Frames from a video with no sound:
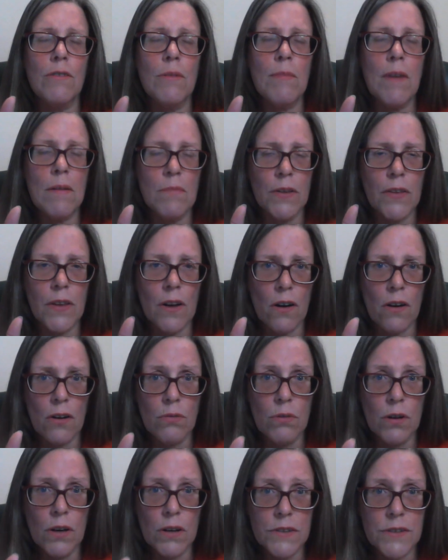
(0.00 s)
remember the
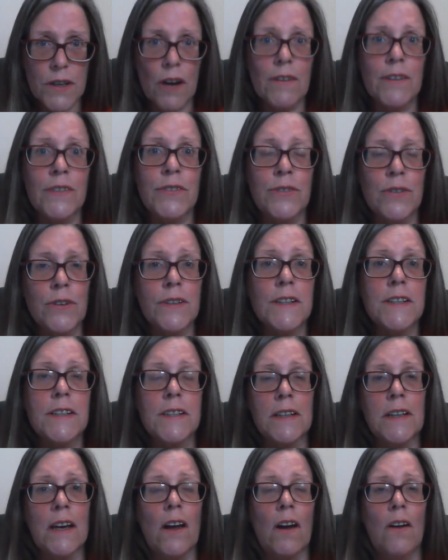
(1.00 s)
whole world's going through
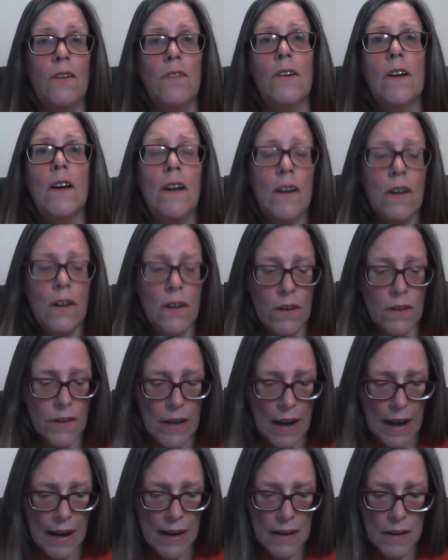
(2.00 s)
this, Leo.
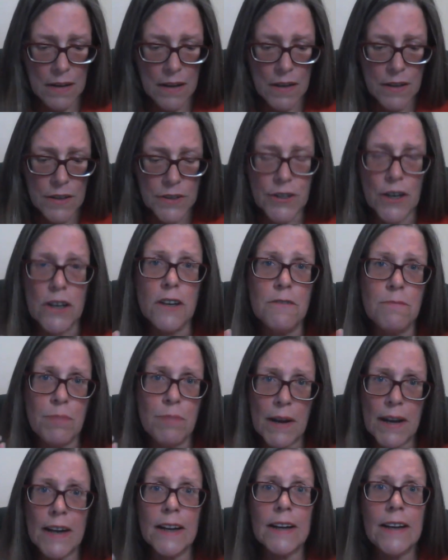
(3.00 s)
Okay? So you've
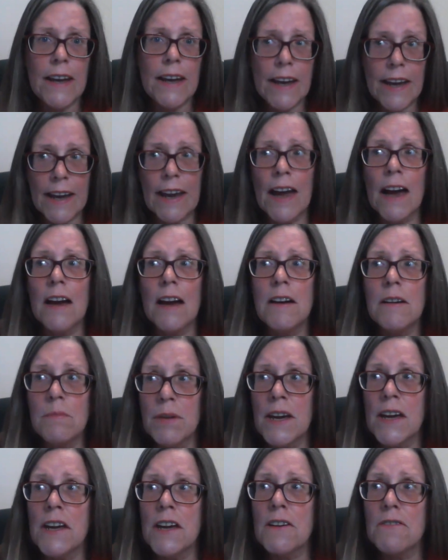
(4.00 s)
been here
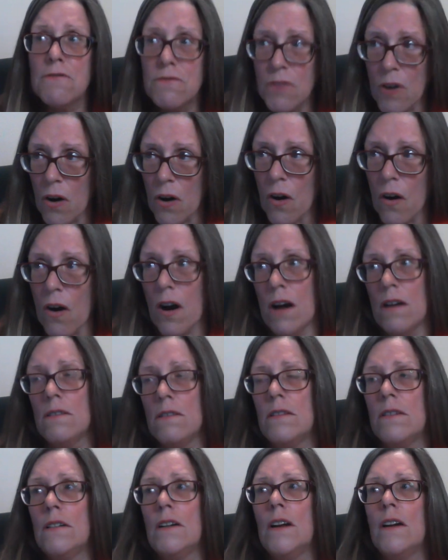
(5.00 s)
before
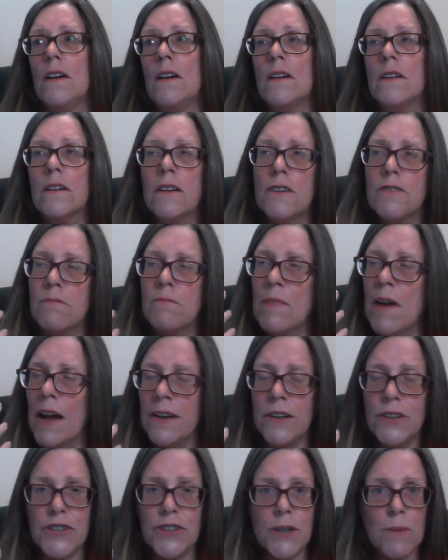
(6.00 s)
you've
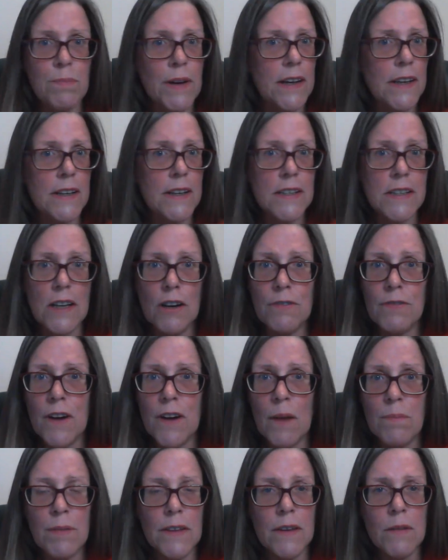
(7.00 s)
managed to pick yourself
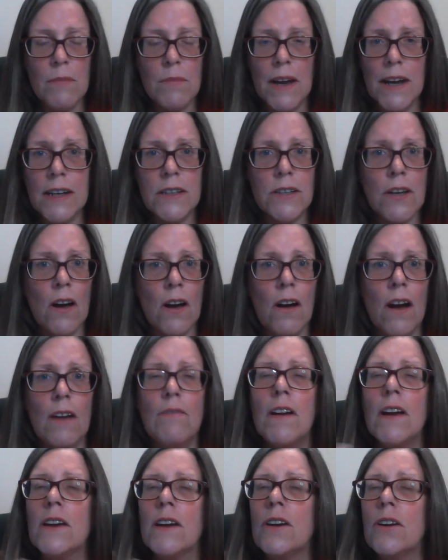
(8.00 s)
up in the meantime,
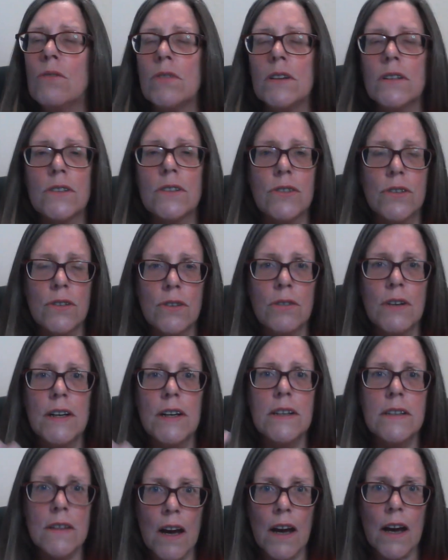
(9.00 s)
you will do
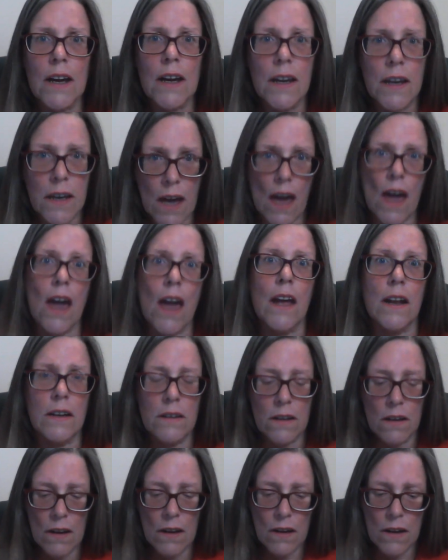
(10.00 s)
it again.
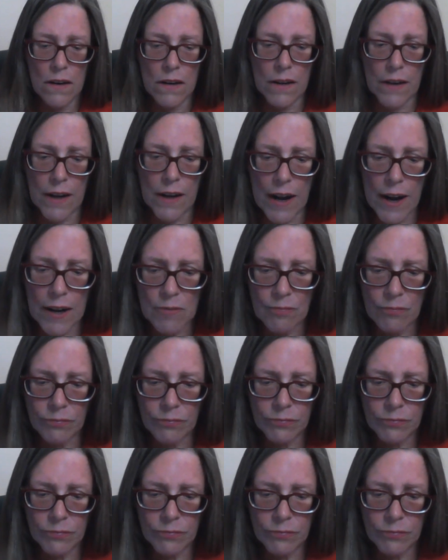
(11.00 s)
Okay?